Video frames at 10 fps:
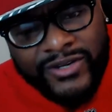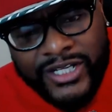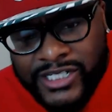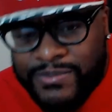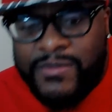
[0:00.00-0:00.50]
some
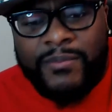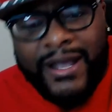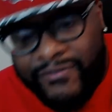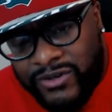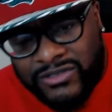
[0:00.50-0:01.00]
people might
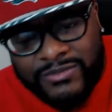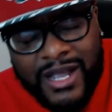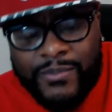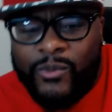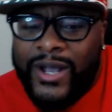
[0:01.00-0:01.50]
feel some type
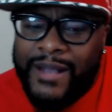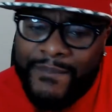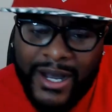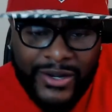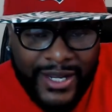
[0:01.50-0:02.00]
of way
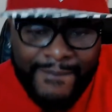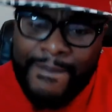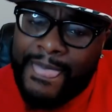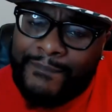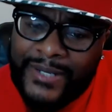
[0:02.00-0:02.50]
about it,
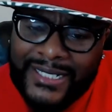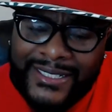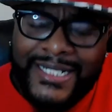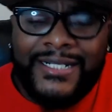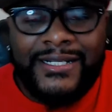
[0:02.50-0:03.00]
but at the end
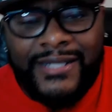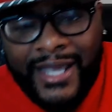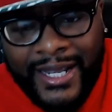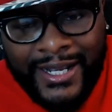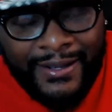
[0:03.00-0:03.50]
of the
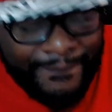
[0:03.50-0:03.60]
day,